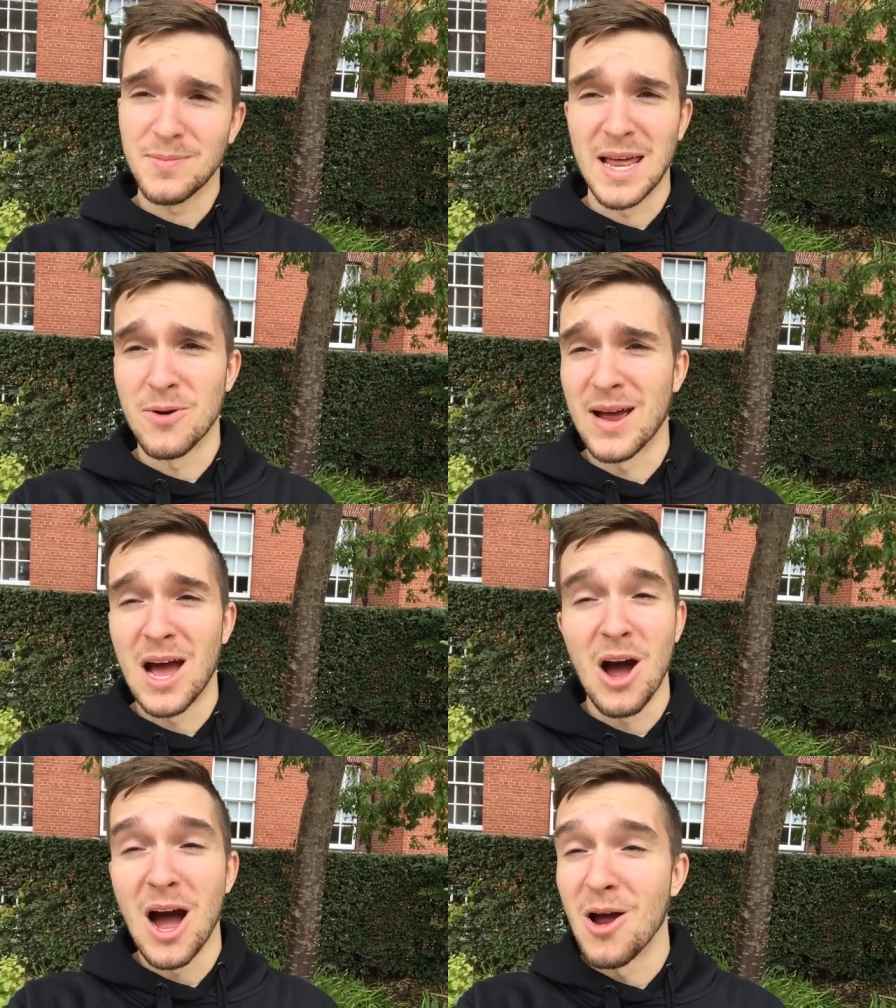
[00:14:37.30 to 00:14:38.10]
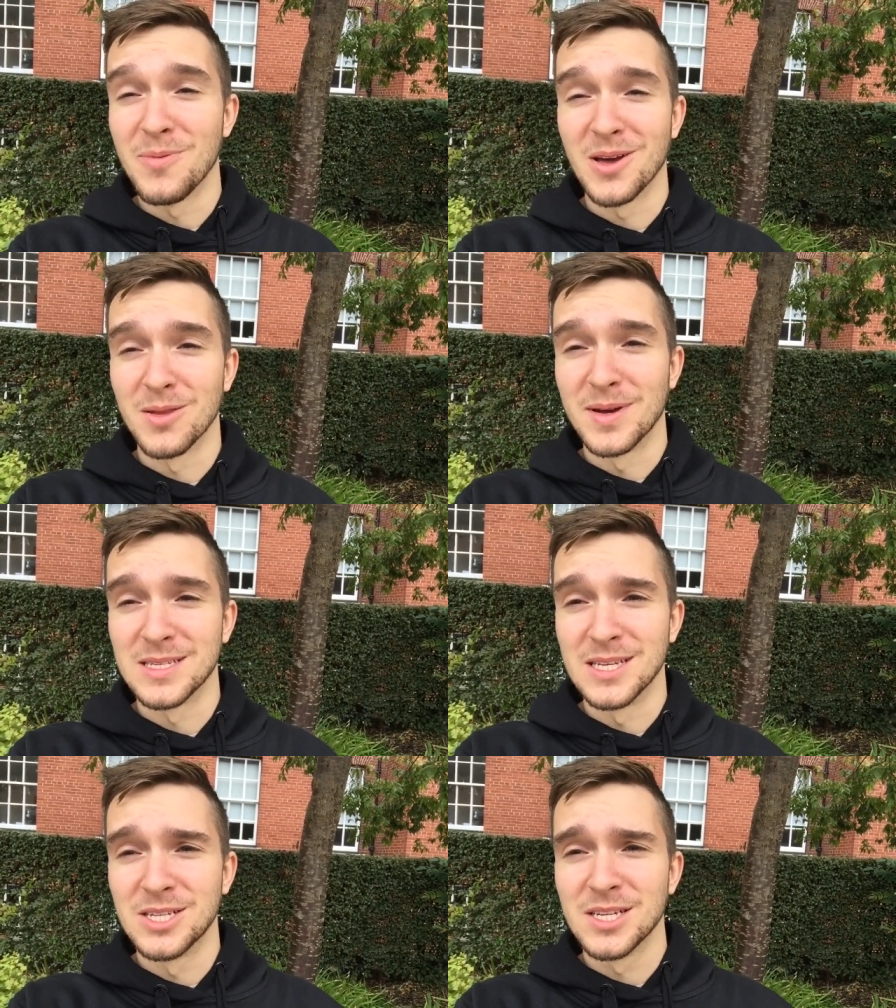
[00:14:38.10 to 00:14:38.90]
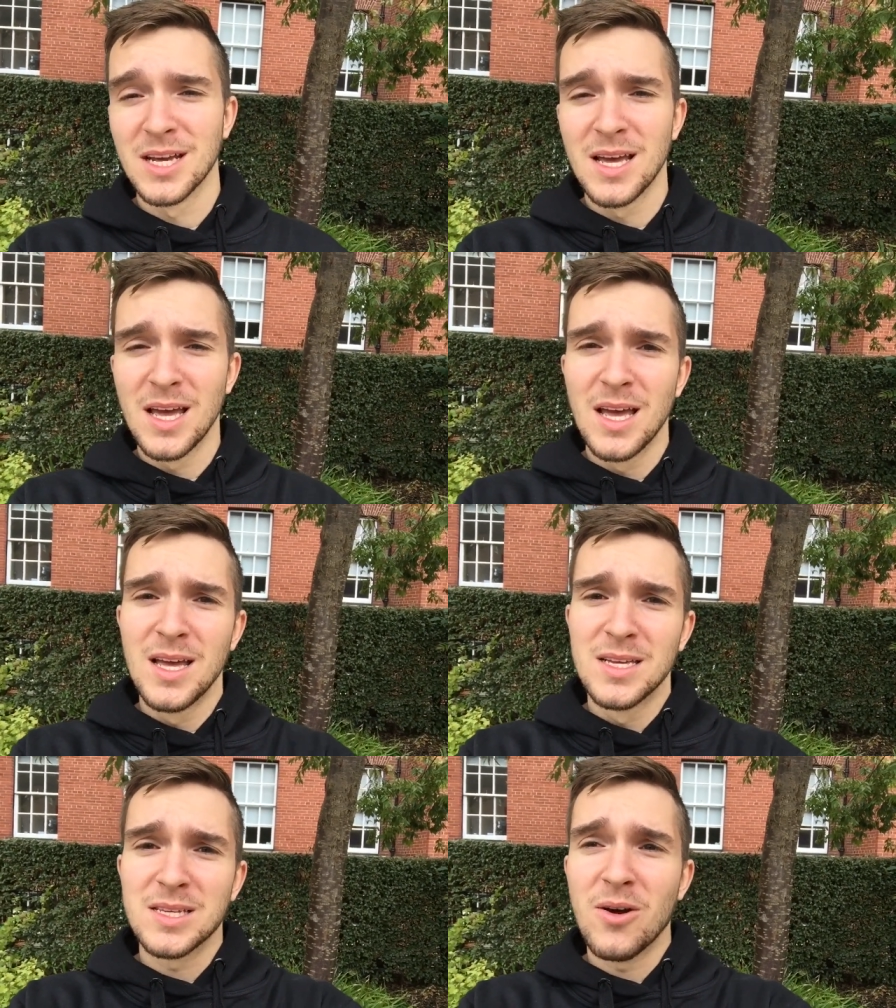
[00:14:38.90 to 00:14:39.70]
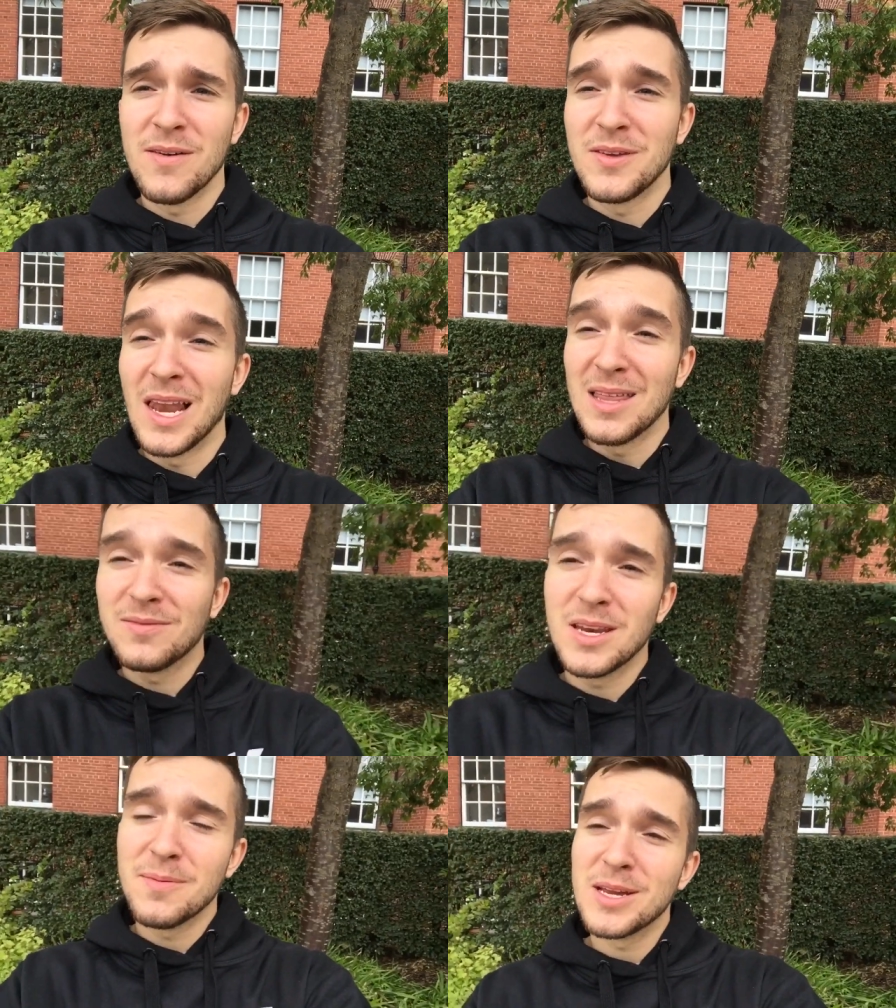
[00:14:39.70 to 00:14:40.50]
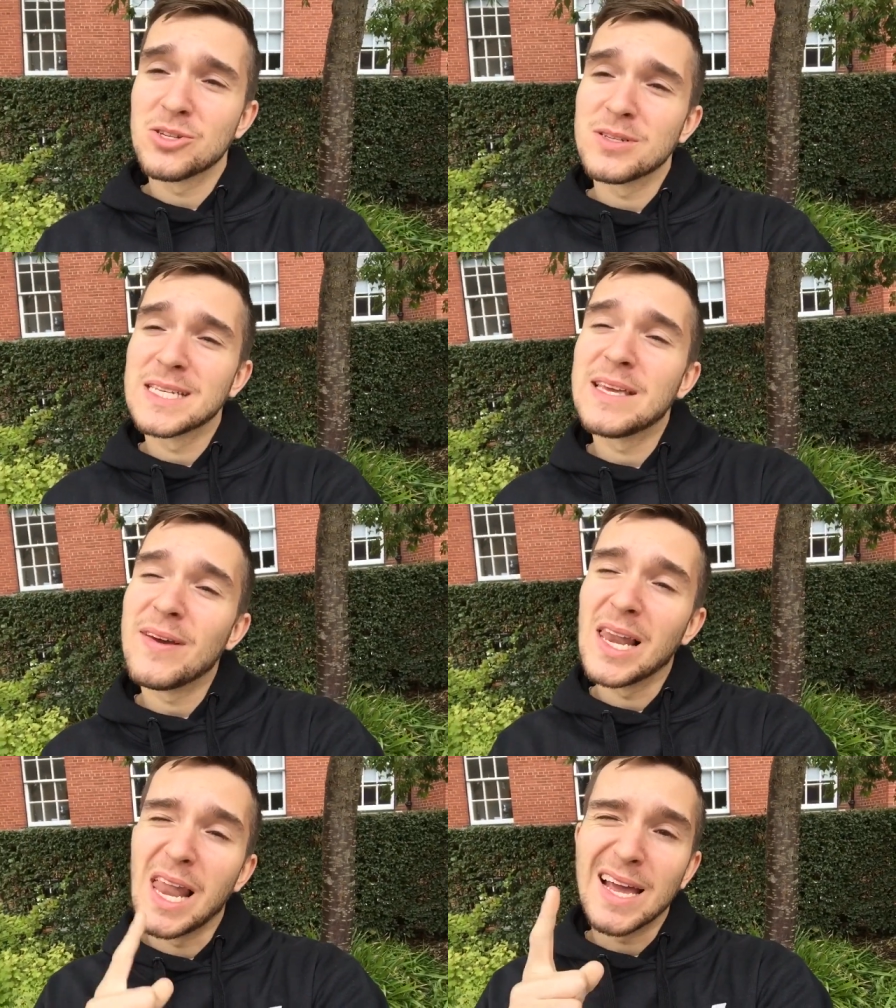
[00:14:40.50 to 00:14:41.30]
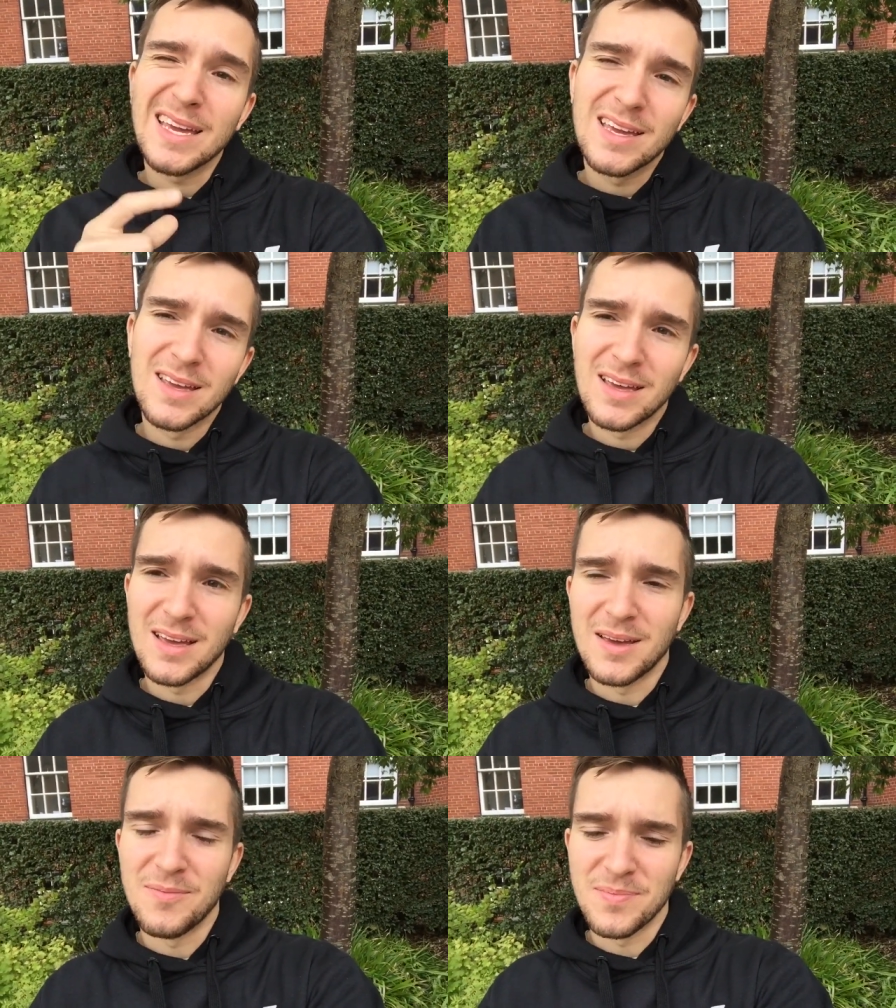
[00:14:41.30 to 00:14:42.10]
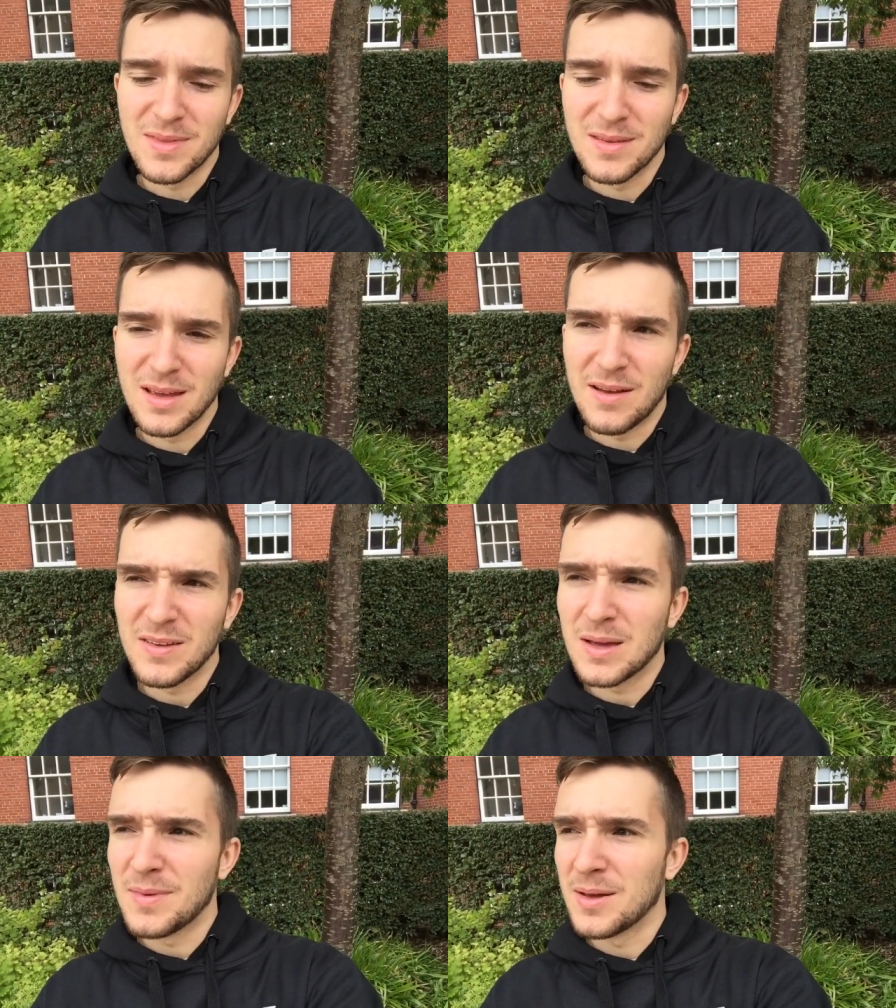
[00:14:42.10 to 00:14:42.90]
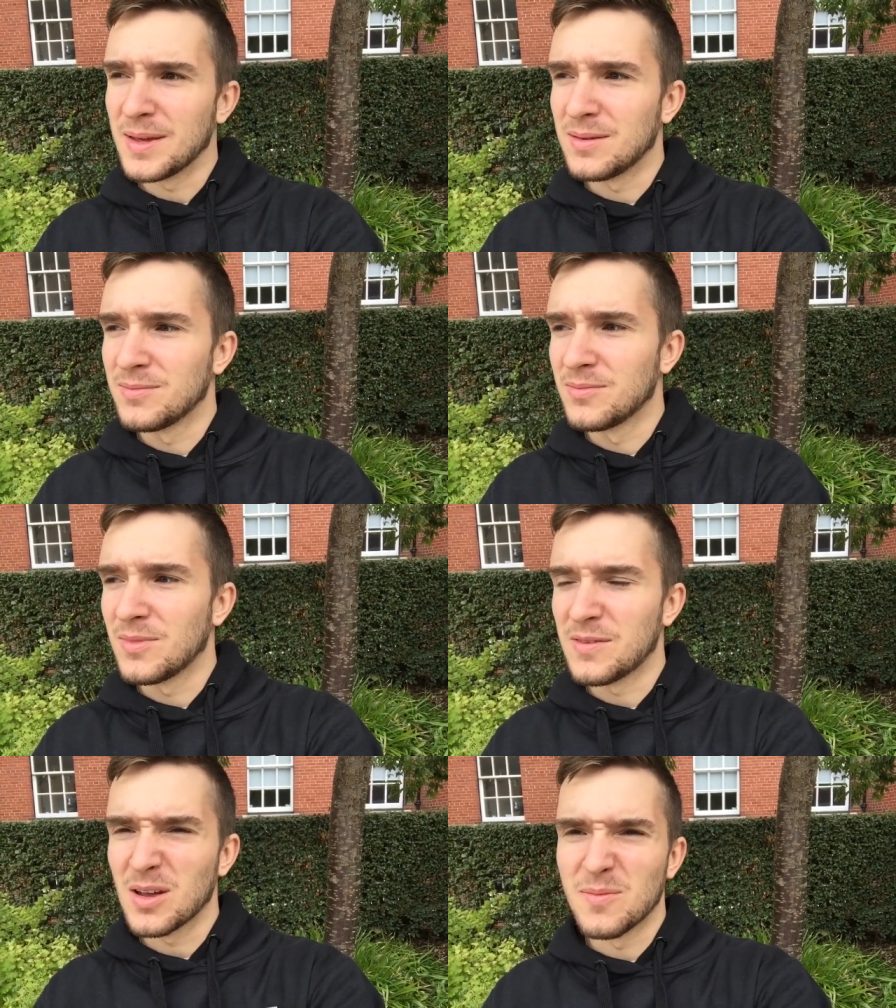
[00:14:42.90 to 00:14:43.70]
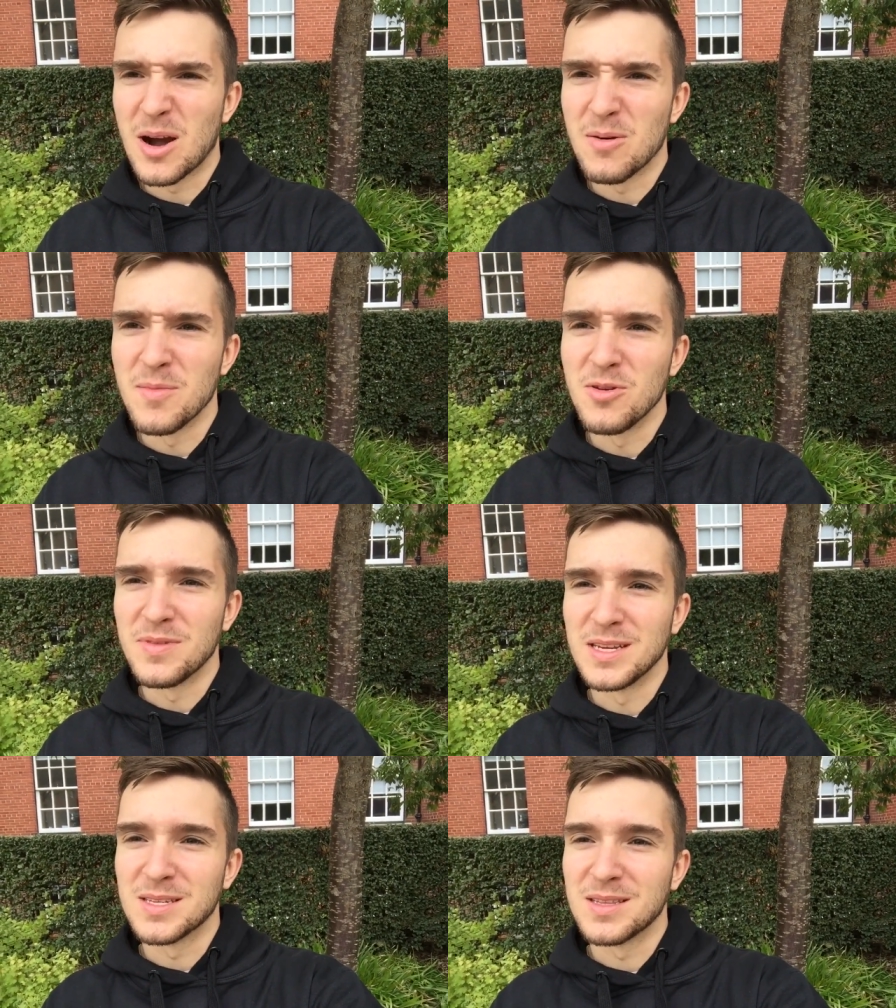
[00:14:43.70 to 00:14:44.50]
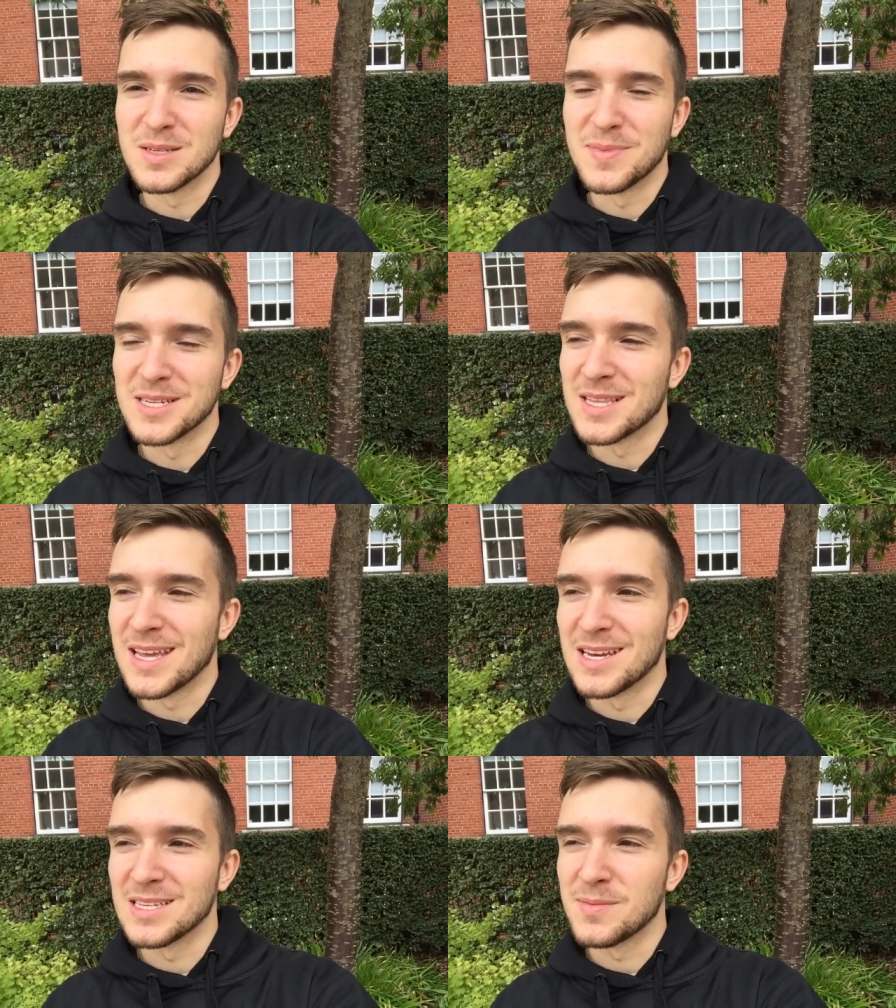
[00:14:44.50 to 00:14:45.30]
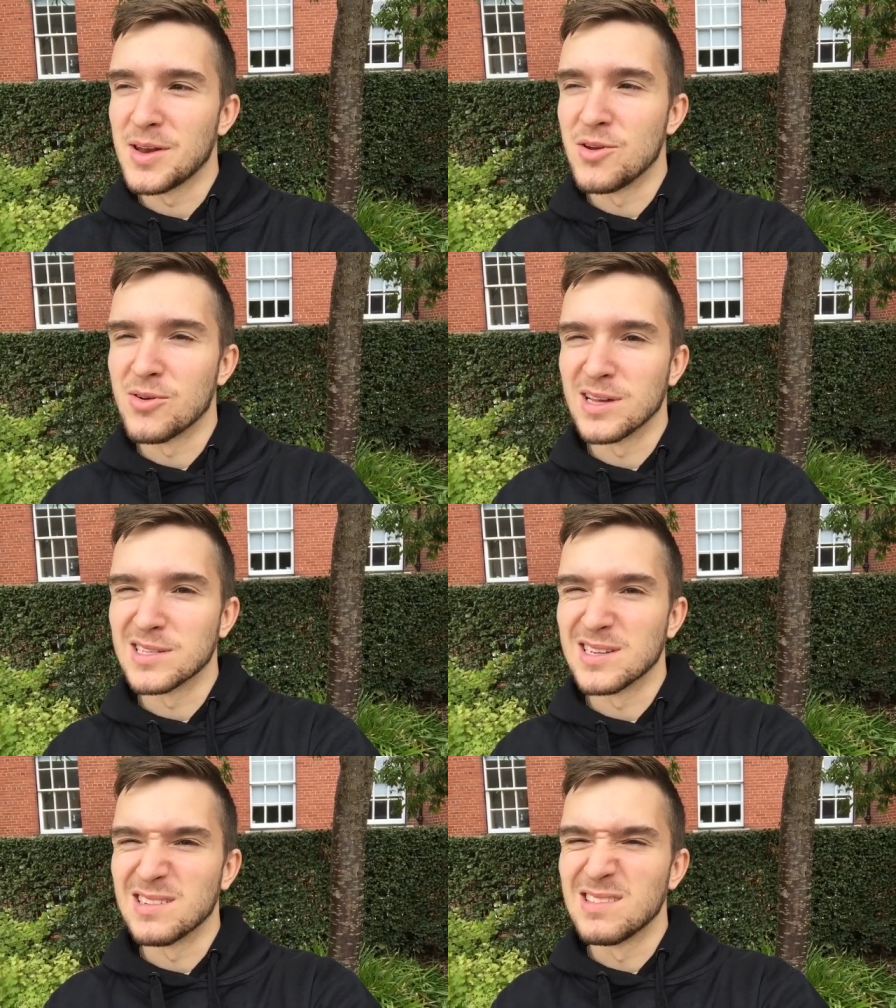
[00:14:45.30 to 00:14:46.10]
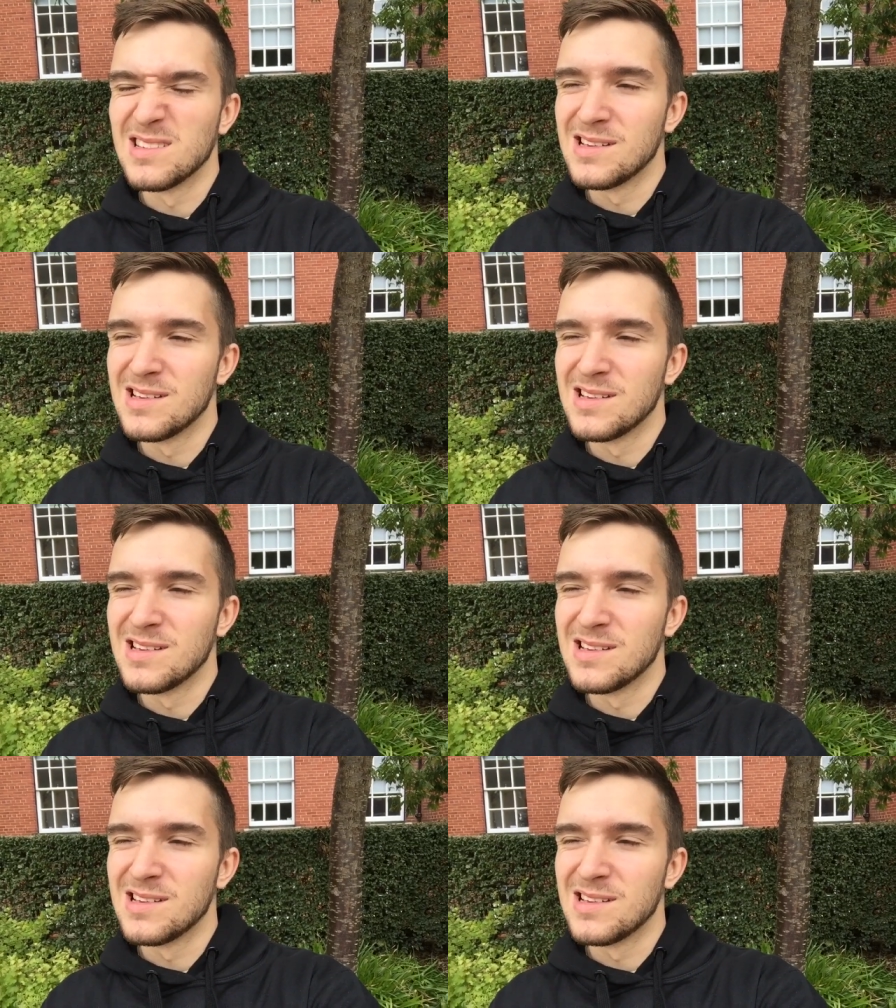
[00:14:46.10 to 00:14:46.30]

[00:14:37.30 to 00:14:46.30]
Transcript: but anyway, I, I hope you got the message. So if you like the video, make sure to give it a like. Um, I think I might be, I think I might remove these these bits at the end. It's a bit annoying, isn't it?